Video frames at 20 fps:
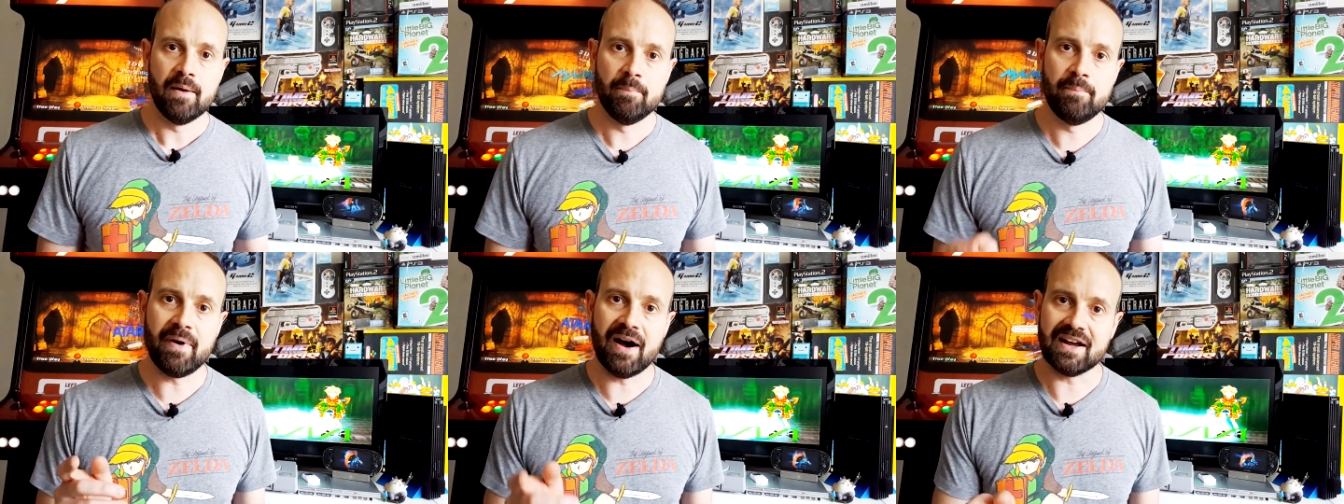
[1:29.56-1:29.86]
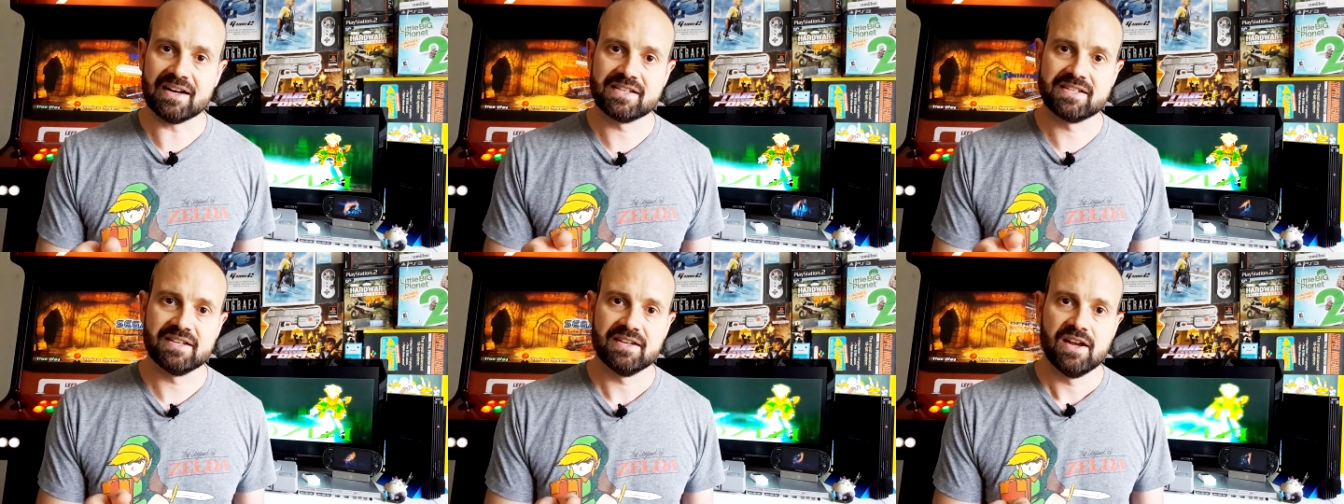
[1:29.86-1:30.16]

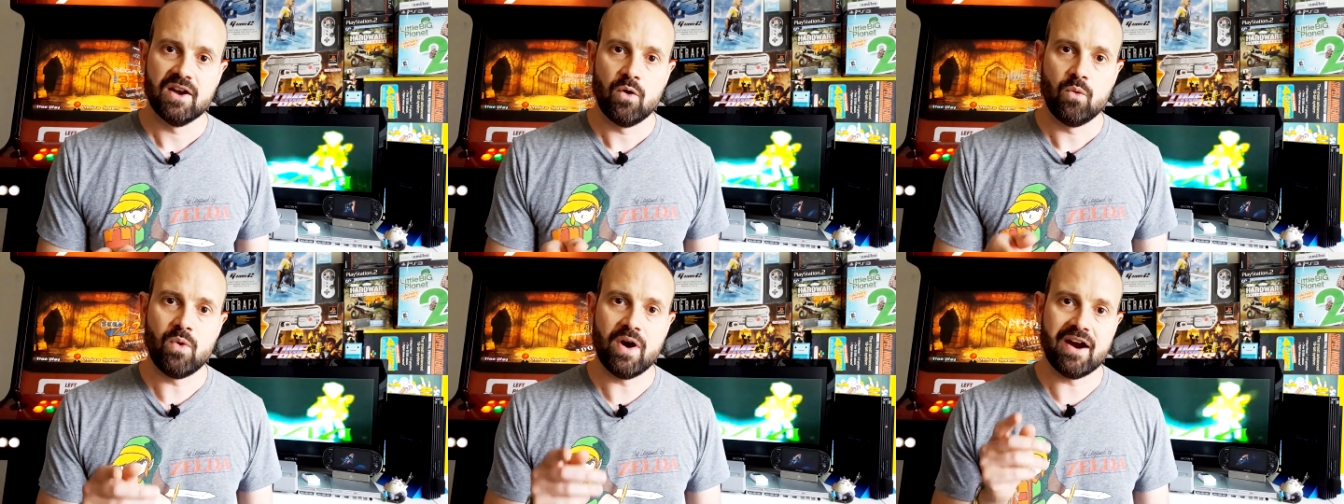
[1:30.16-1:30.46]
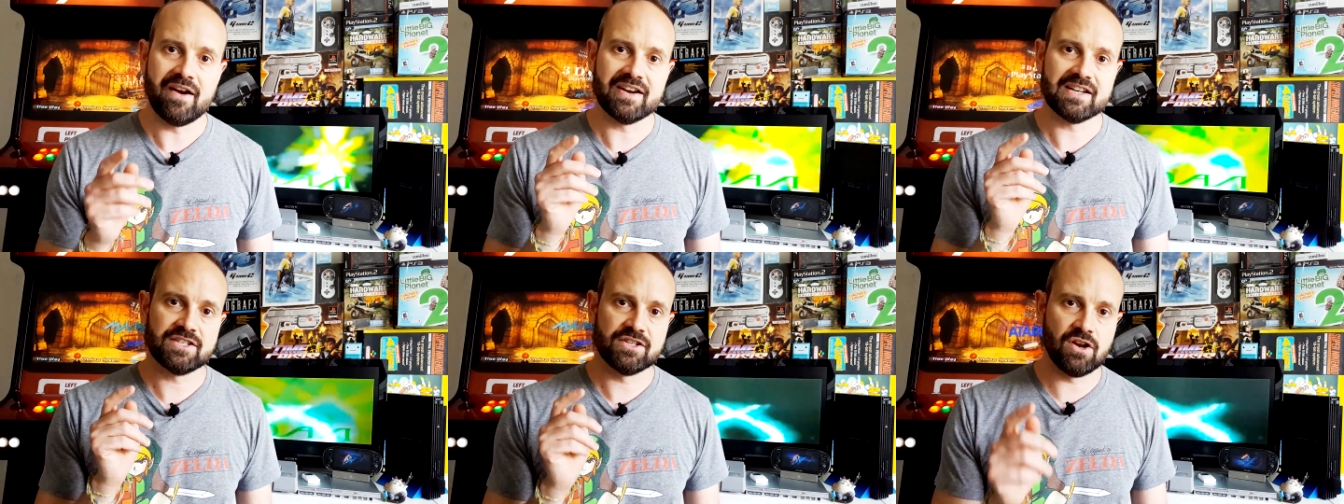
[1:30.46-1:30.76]
But
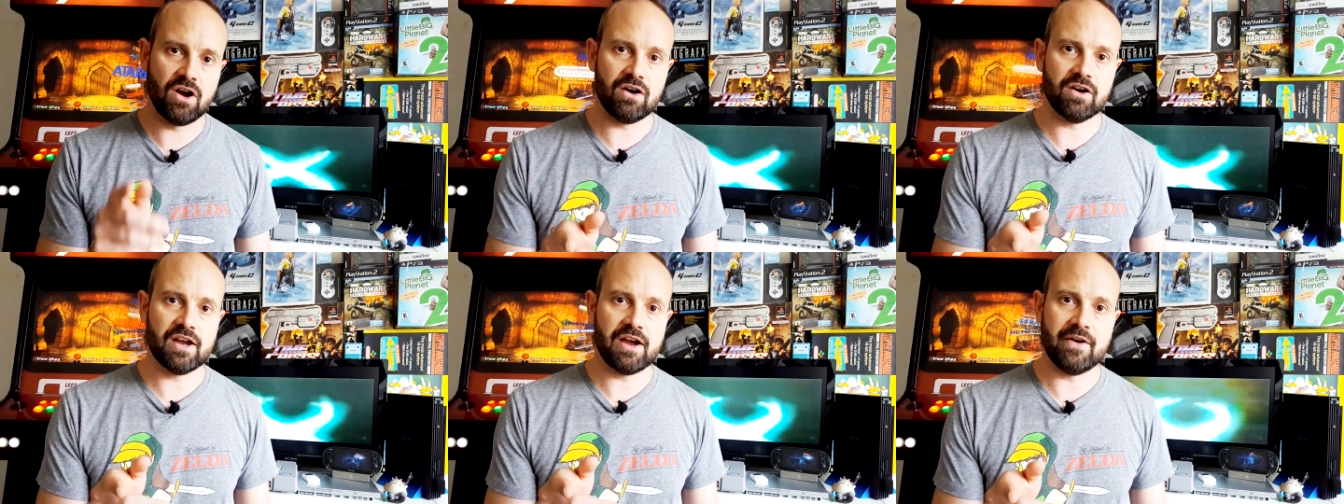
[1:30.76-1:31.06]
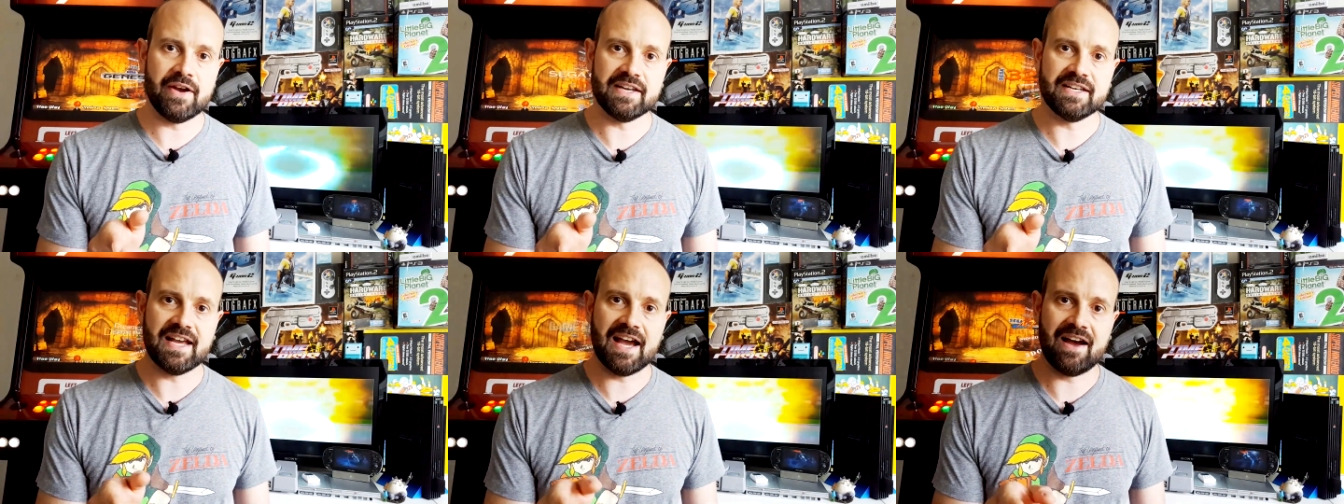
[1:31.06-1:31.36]
where it's not
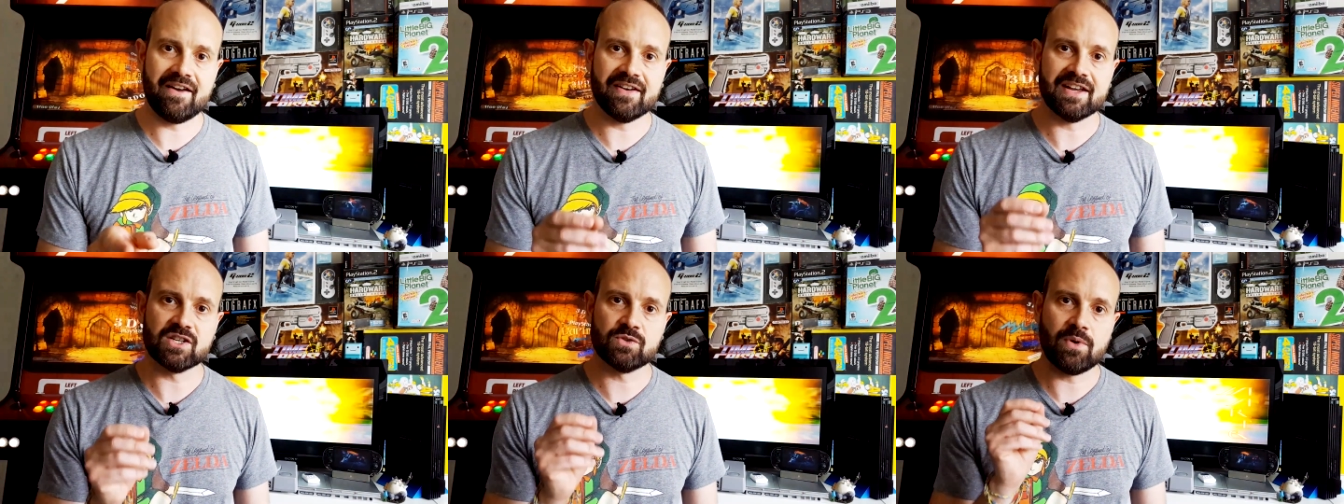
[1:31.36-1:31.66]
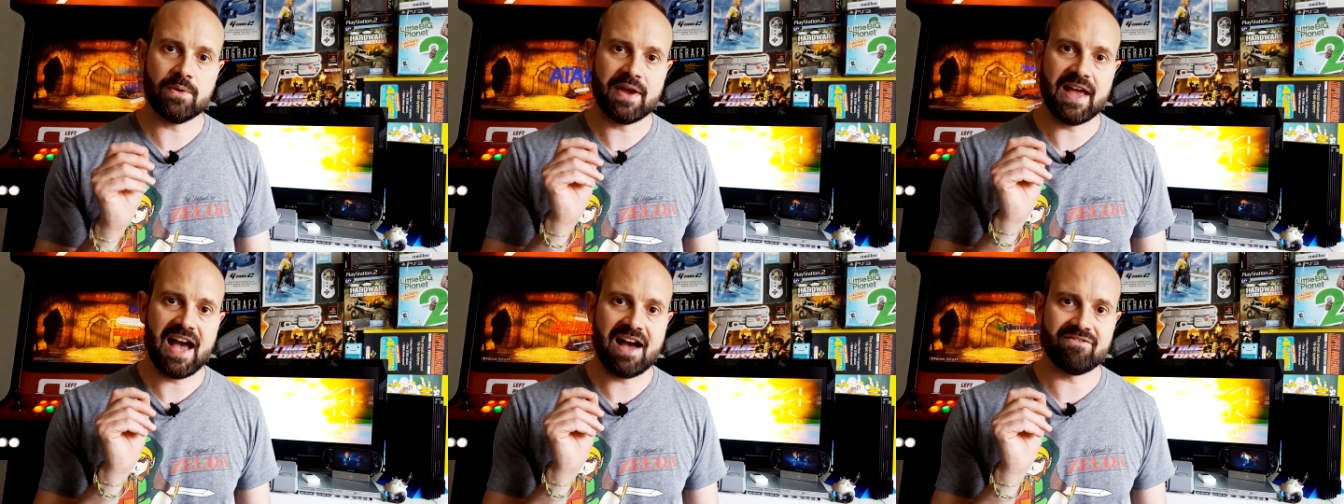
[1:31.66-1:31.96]
going down is
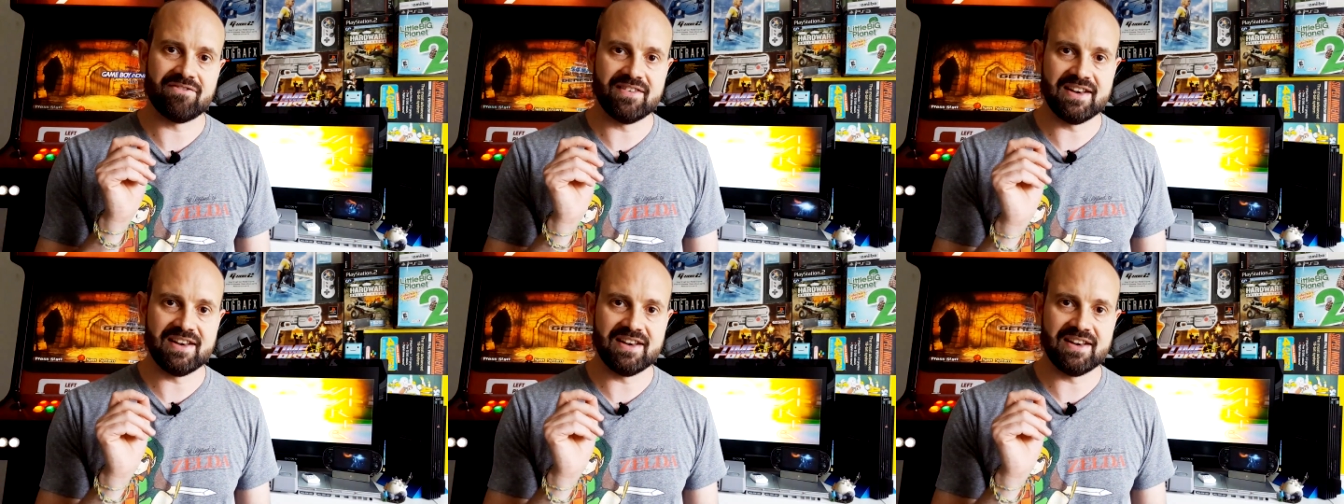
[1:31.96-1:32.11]
where we have